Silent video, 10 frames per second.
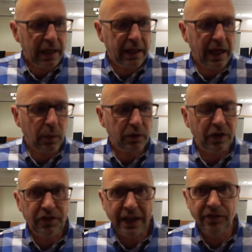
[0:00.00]
There was a
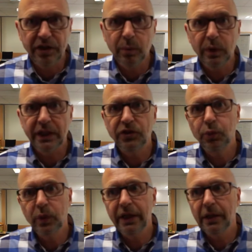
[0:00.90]
sense in
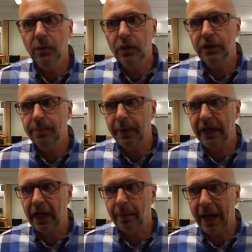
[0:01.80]
which we would pick up